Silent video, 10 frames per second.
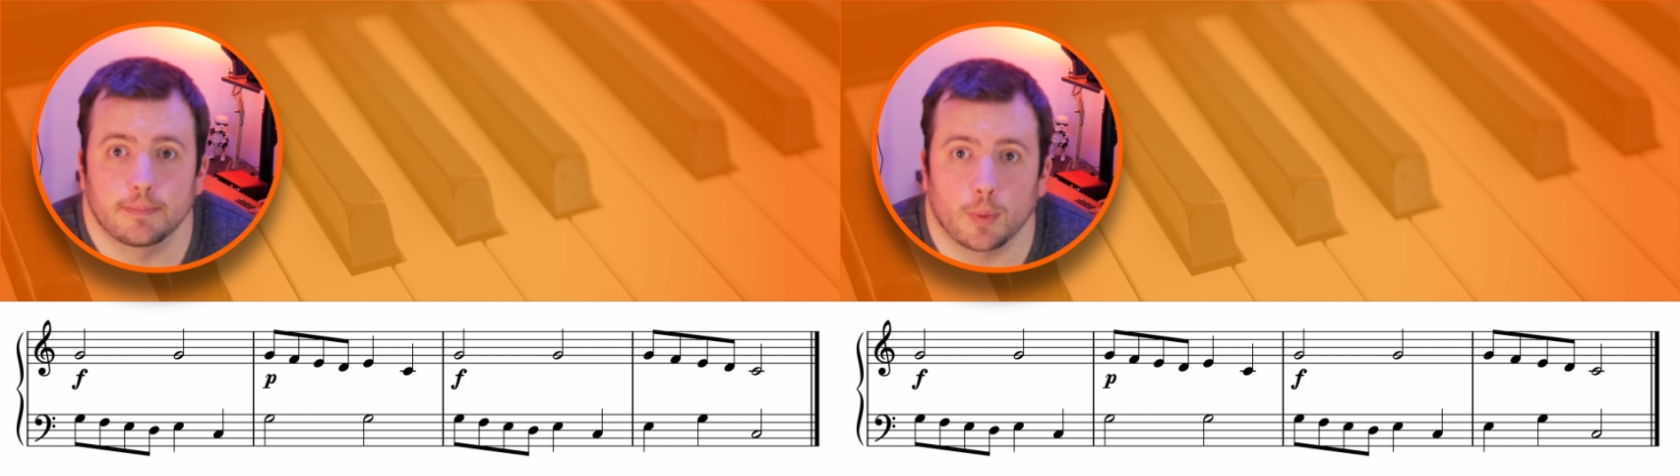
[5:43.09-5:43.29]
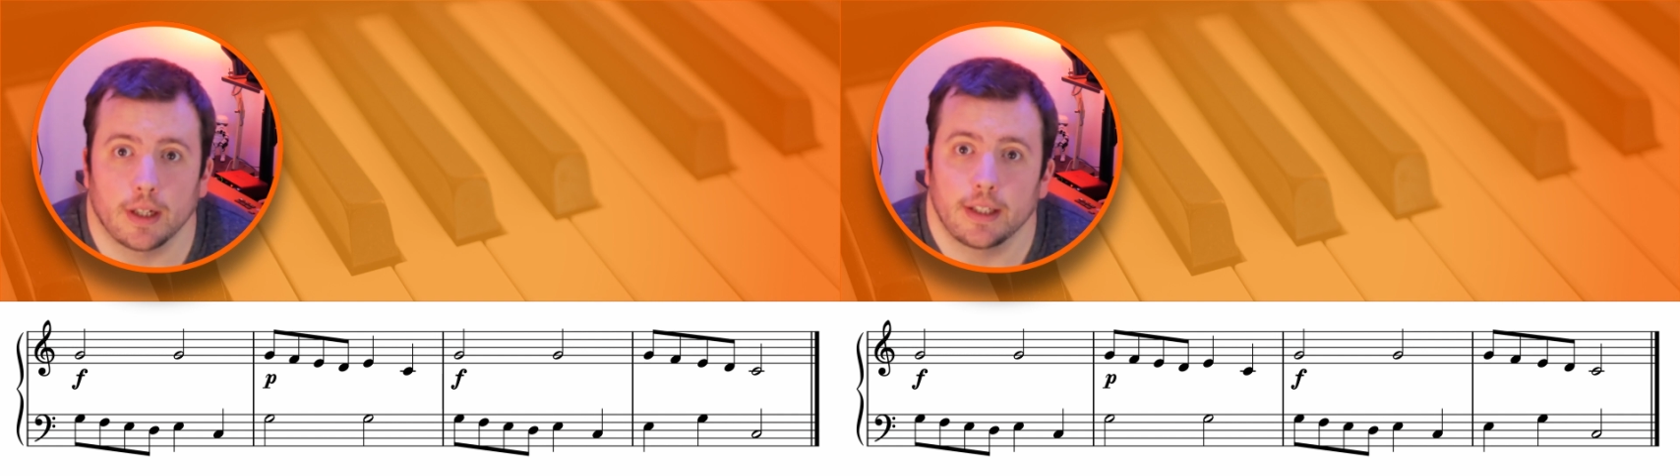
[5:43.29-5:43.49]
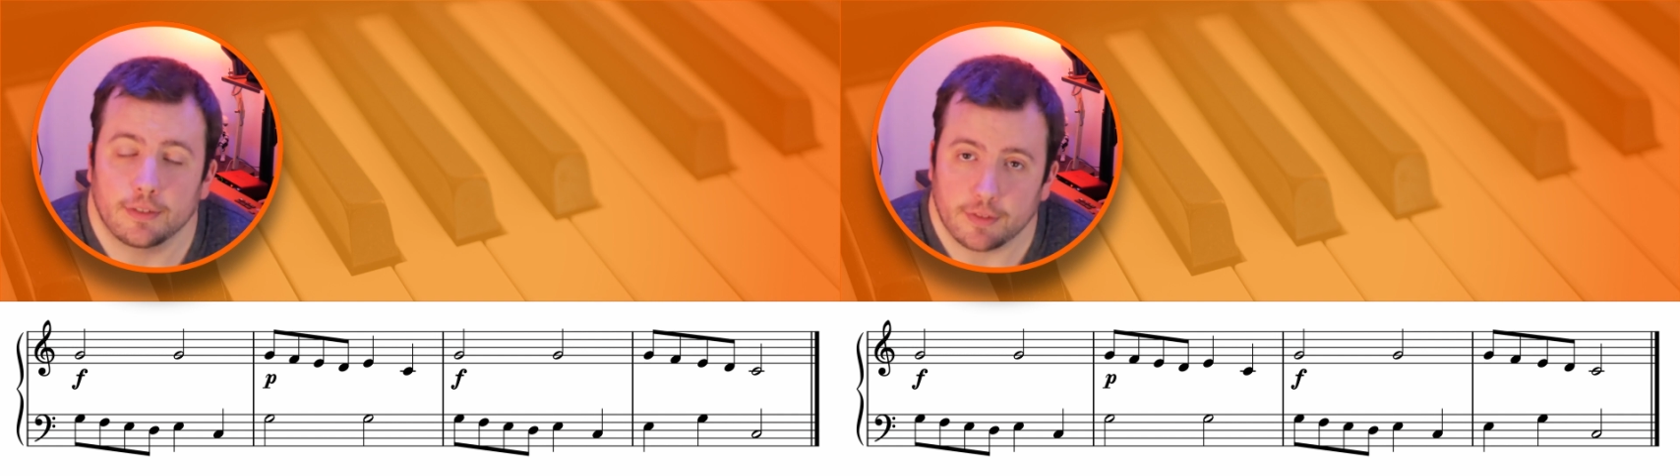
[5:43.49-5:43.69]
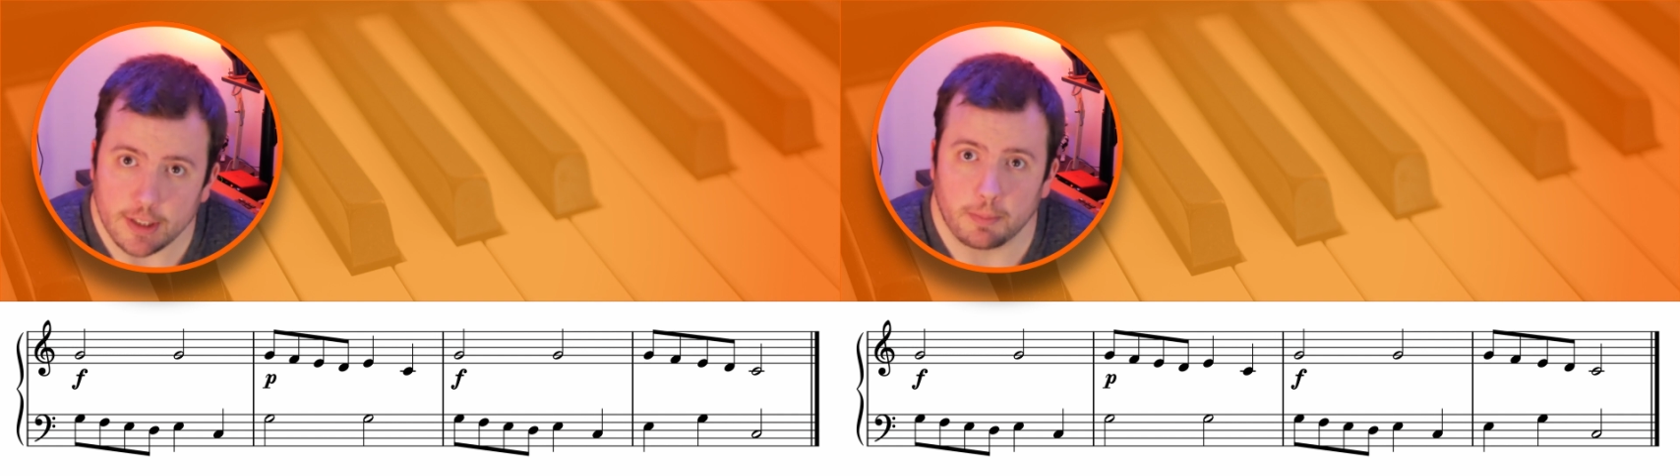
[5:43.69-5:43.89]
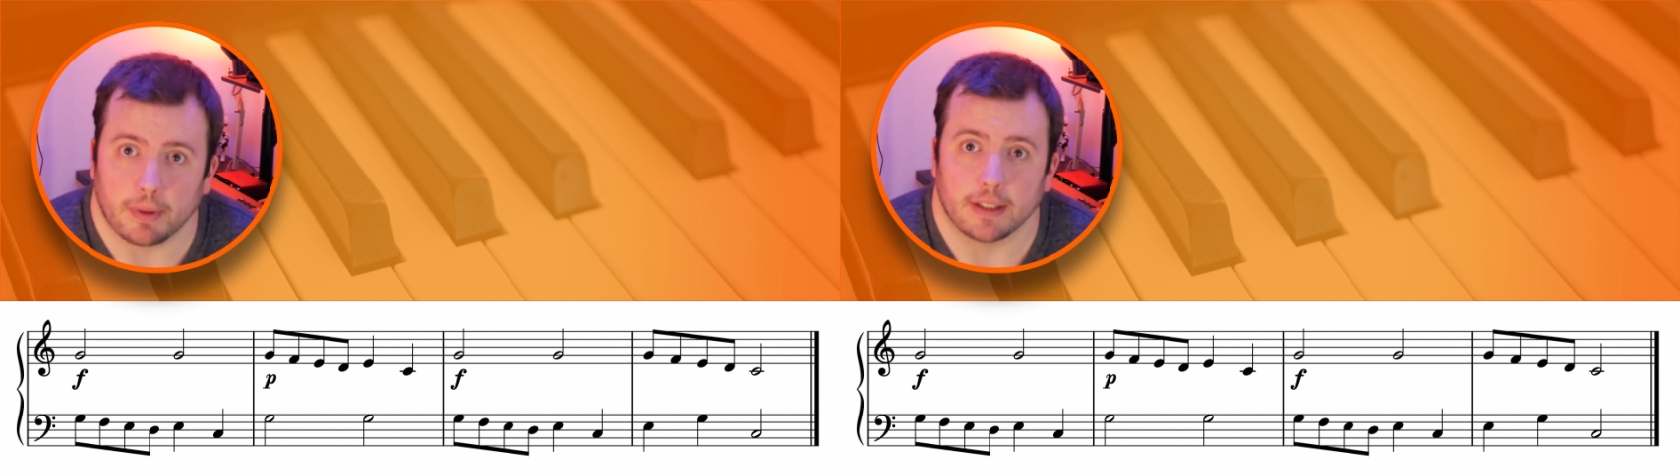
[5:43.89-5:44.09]
where in the
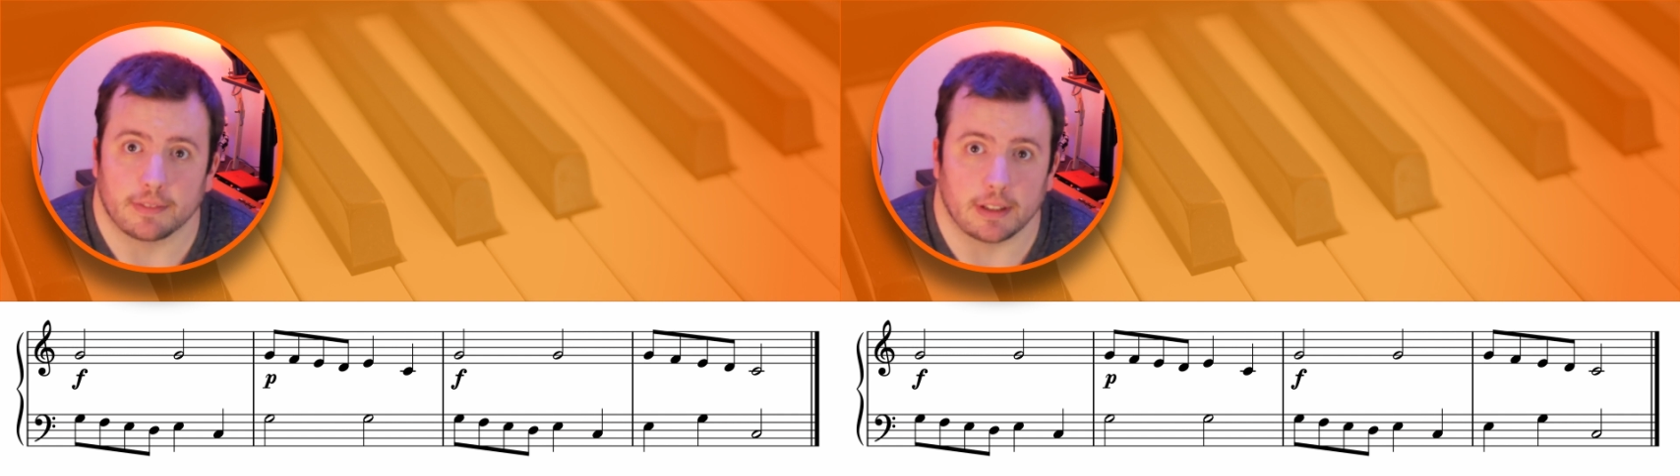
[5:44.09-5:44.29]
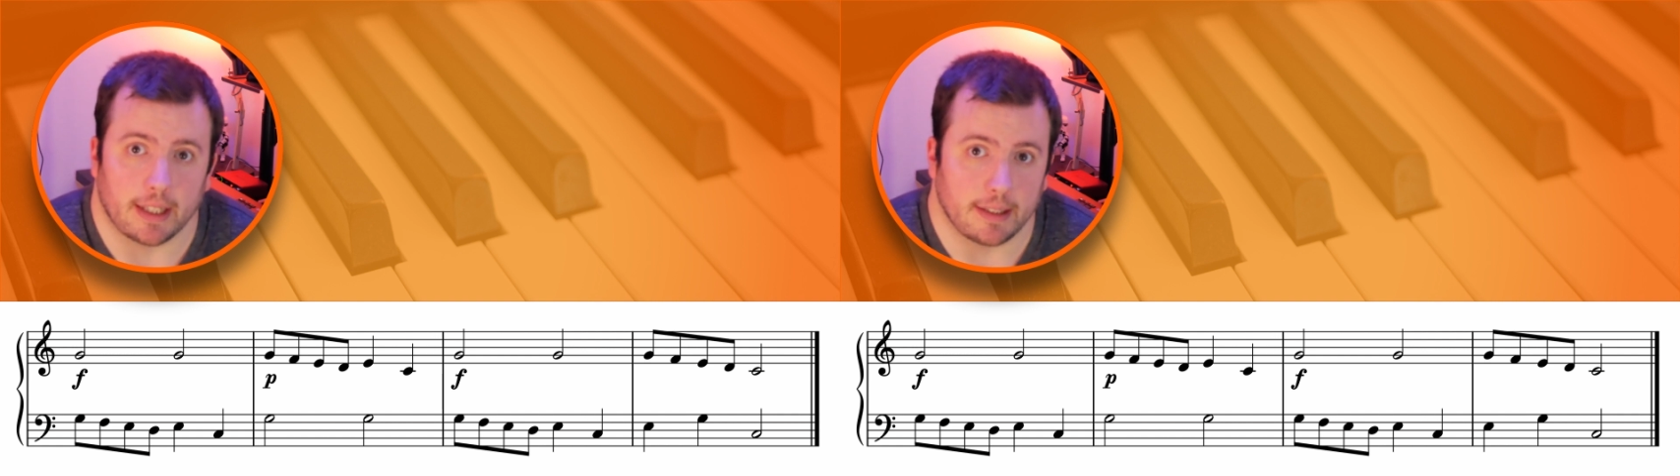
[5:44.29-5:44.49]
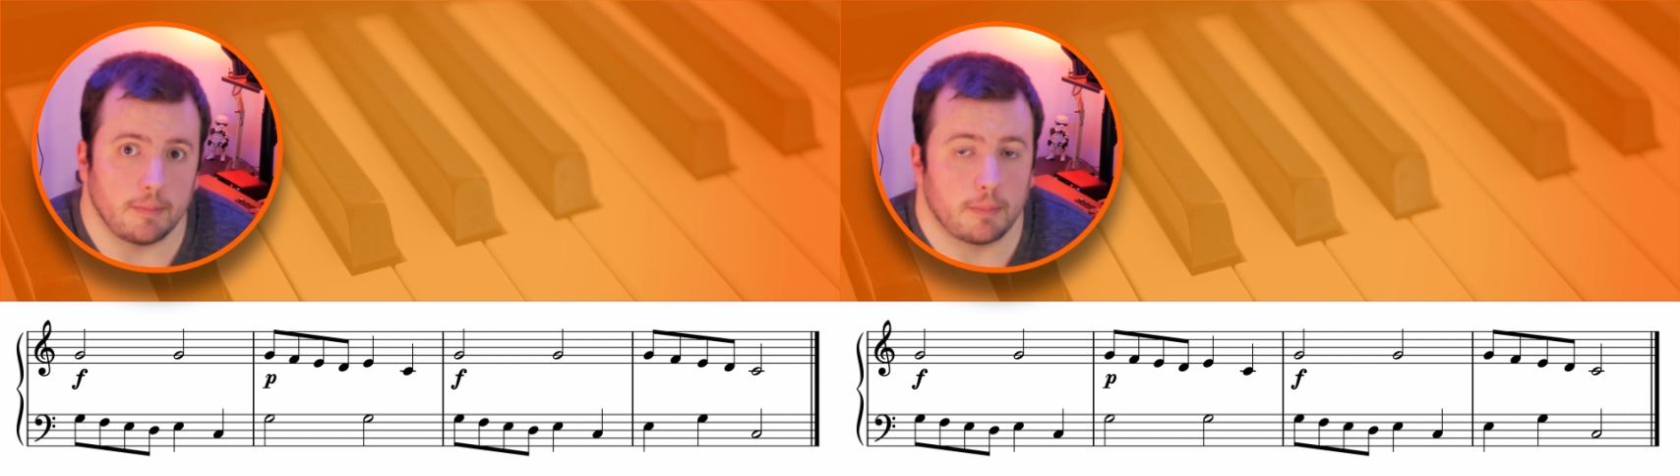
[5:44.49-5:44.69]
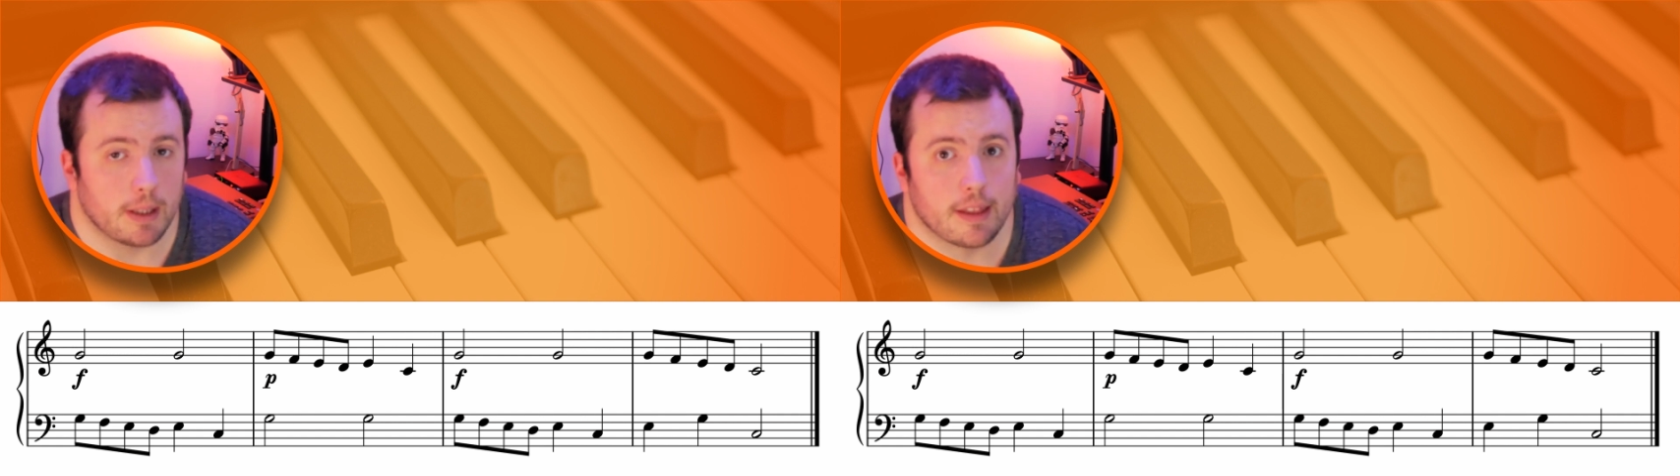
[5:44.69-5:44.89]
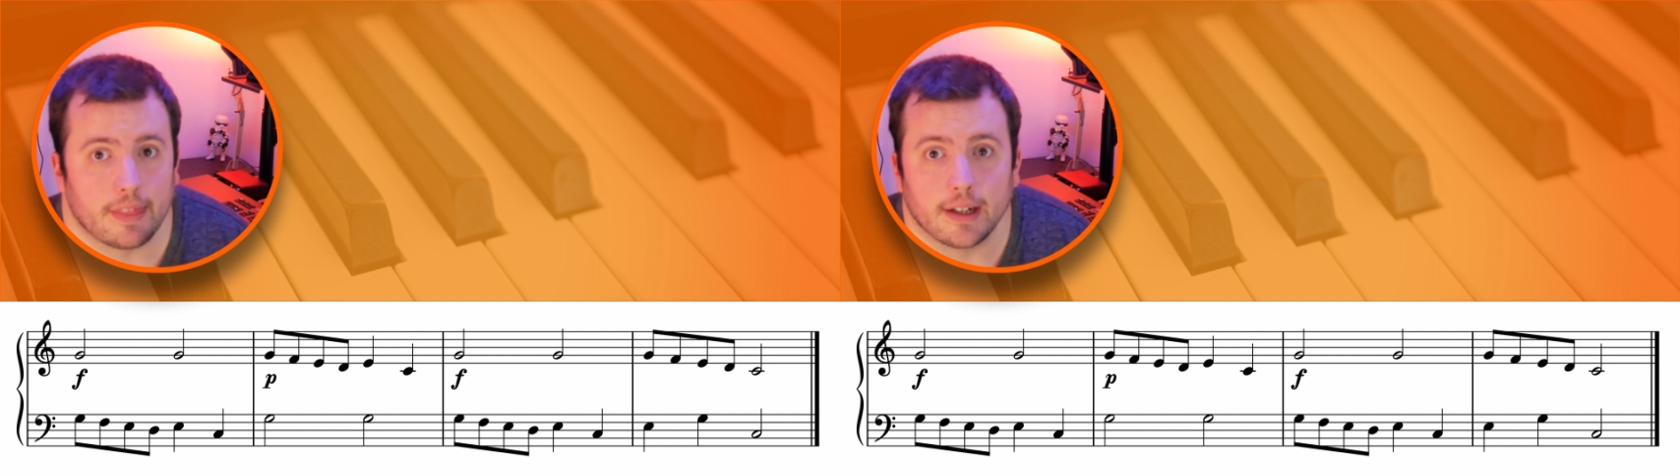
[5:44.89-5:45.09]
first bar of the line,
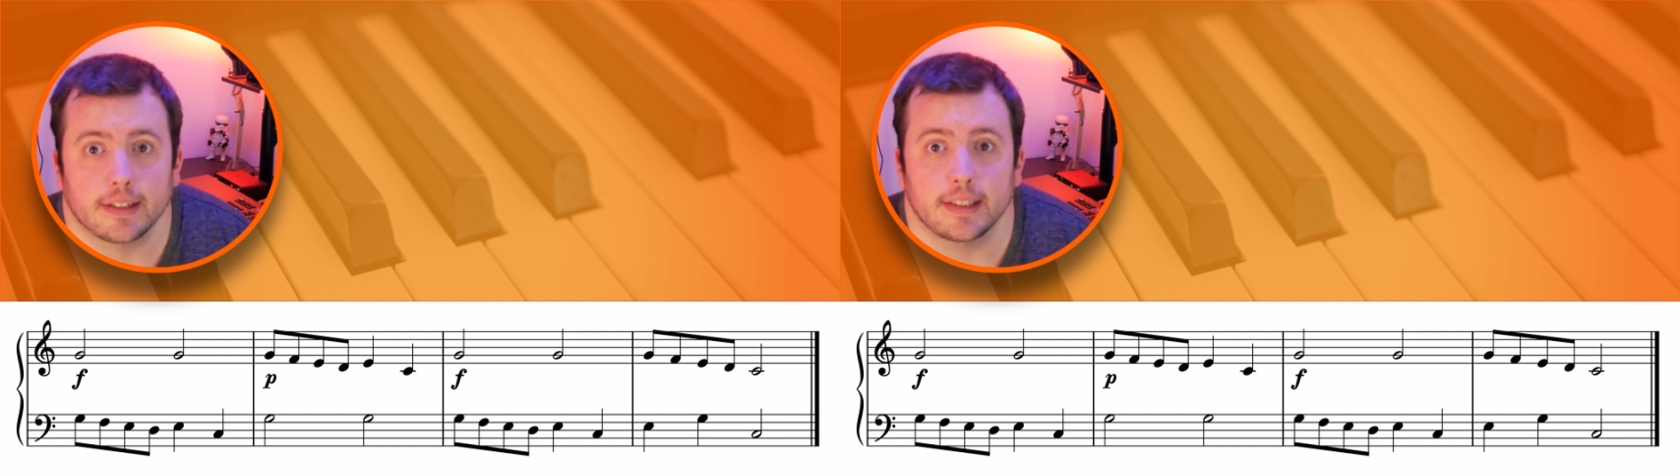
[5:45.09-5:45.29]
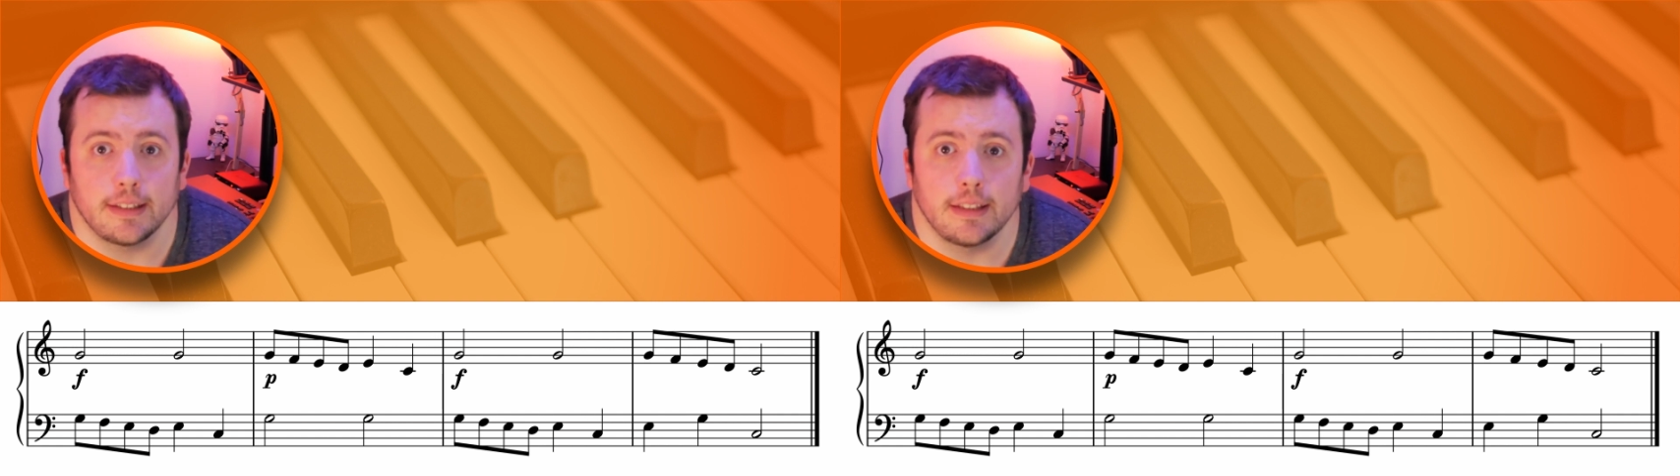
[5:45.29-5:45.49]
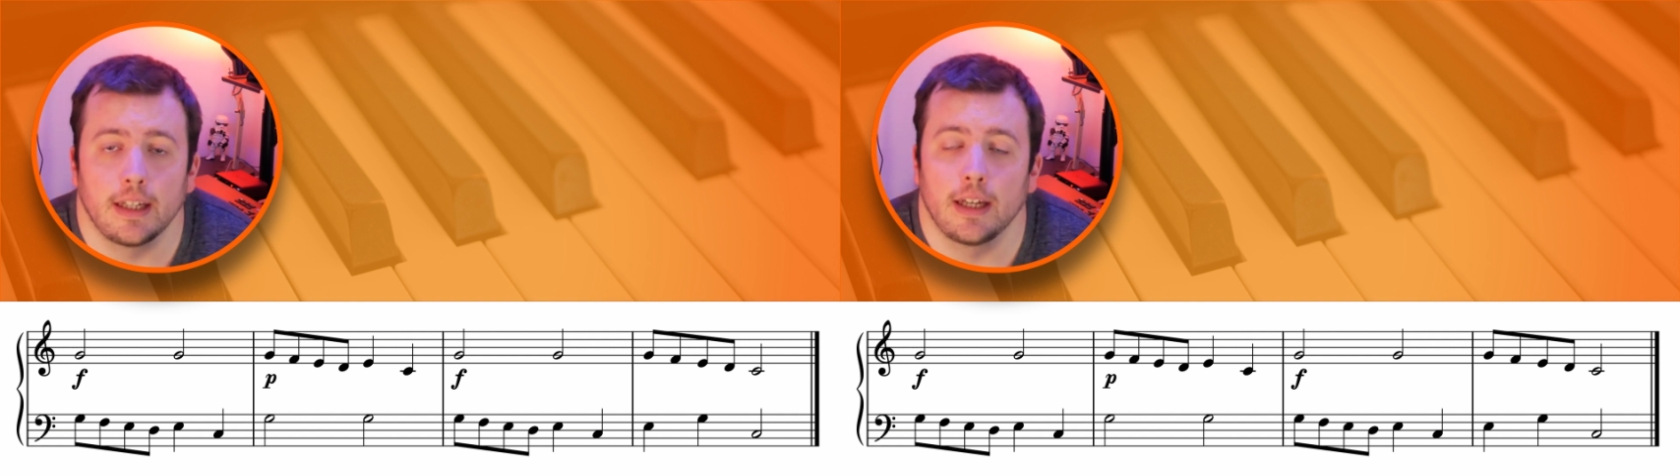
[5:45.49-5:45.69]
bar 13,